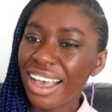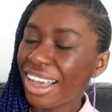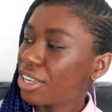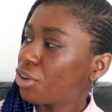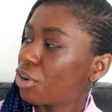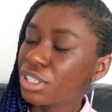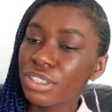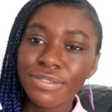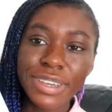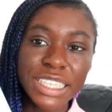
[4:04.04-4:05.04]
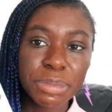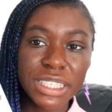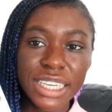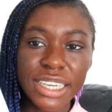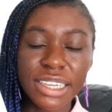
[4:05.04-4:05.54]
I got
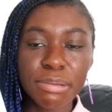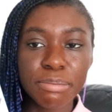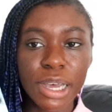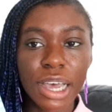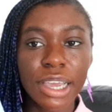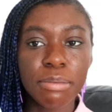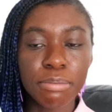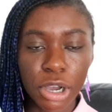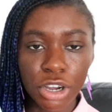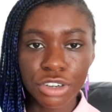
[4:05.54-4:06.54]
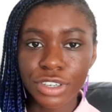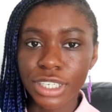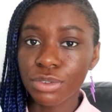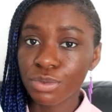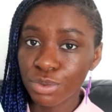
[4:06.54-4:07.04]
Vespertine by
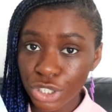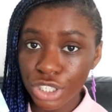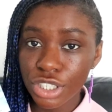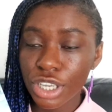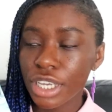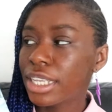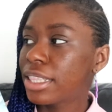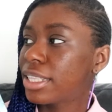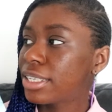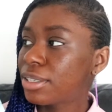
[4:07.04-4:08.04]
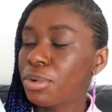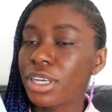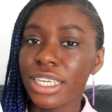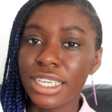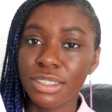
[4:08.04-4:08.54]
Margaret Rogerson. This
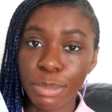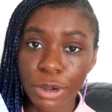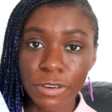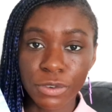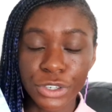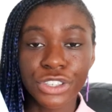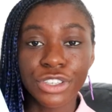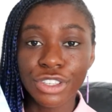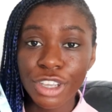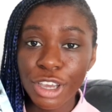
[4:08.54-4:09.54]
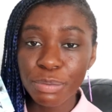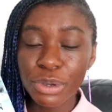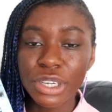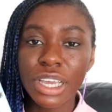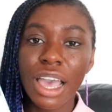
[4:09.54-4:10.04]
one is Margaret Rogerson's third
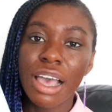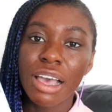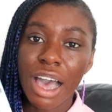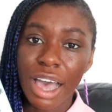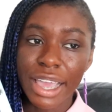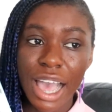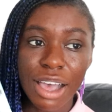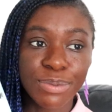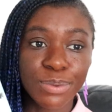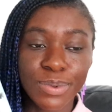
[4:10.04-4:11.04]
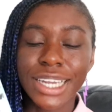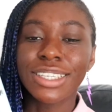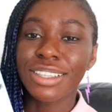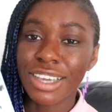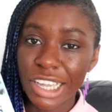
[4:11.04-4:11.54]
book. I have
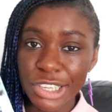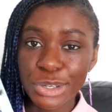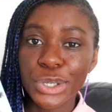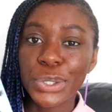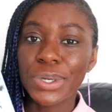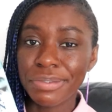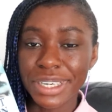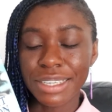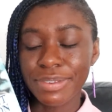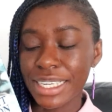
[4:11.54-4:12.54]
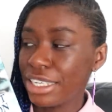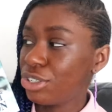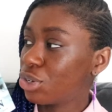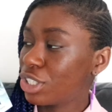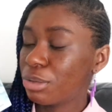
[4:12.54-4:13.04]
read the other two and really, really
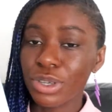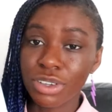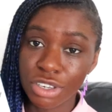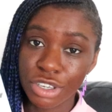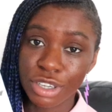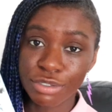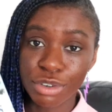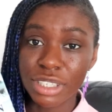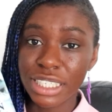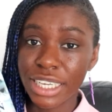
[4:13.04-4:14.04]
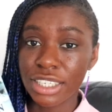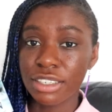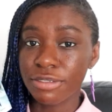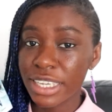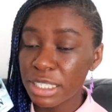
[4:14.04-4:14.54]
enjoyed them, so I was looking forward to getting
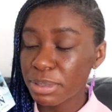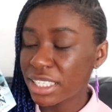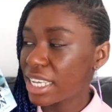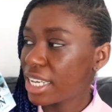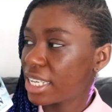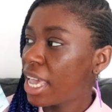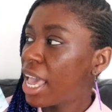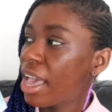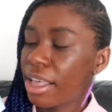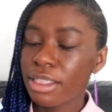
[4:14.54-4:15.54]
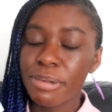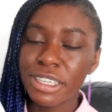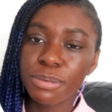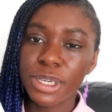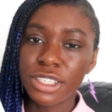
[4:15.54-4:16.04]
to Vespertine. And the
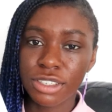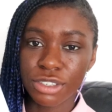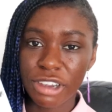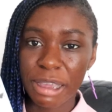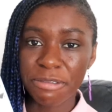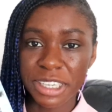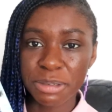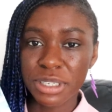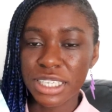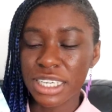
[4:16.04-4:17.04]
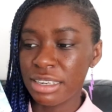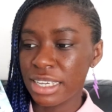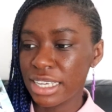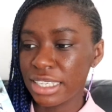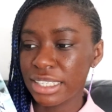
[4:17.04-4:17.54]
best way to describe Vespertine
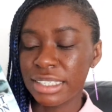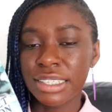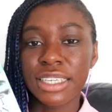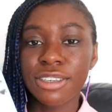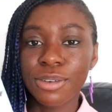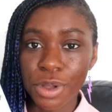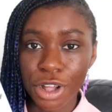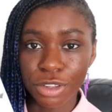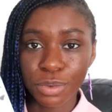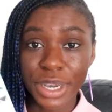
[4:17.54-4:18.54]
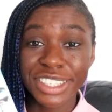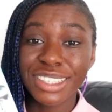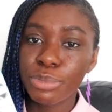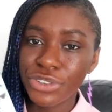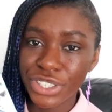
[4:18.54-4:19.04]
is it's set in a world where
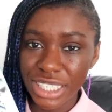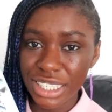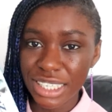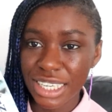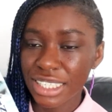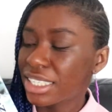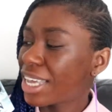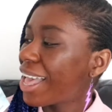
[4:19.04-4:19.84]
spirits exist,